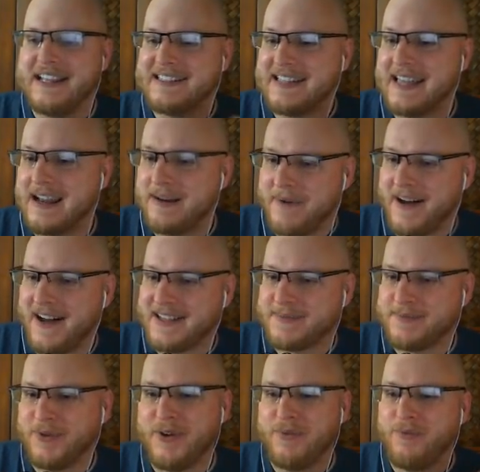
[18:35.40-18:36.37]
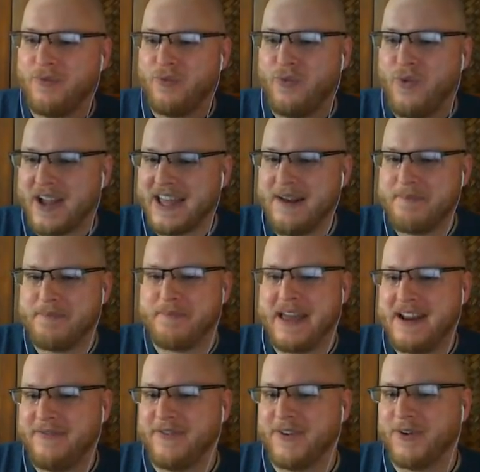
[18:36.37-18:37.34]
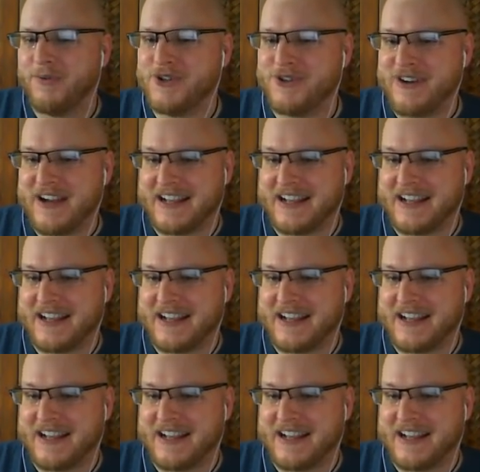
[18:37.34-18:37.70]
Is that a possible? And what kind of benefit would you